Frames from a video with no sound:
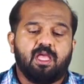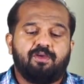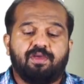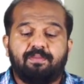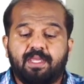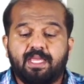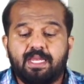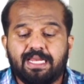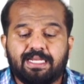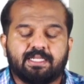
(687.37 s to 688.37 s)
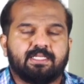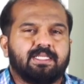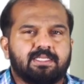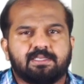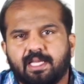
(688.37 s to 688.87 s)
Familial trend.
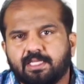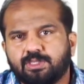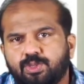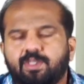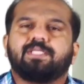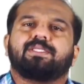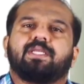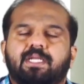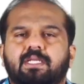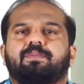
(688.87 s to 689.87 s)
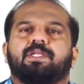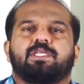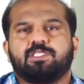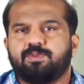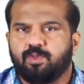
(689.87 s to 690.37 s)
There is actually a genetic
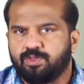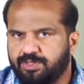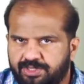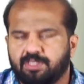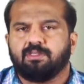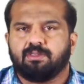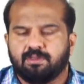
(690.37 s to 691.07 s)
predisposition.